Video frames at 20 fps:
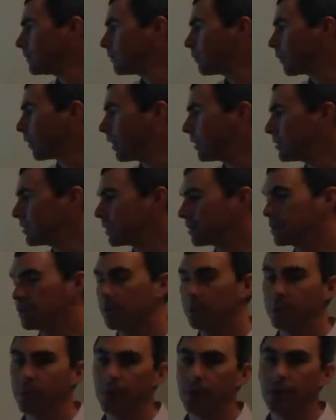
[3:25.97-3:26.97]
project
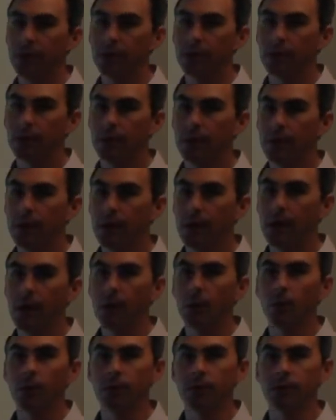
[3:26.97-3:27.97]
template
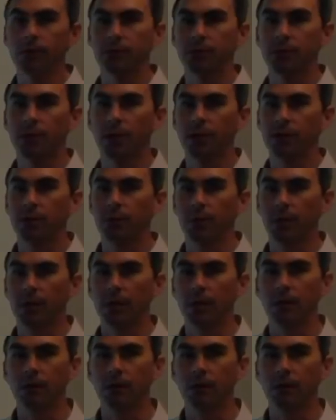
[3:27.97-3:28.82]
where you'll start to begin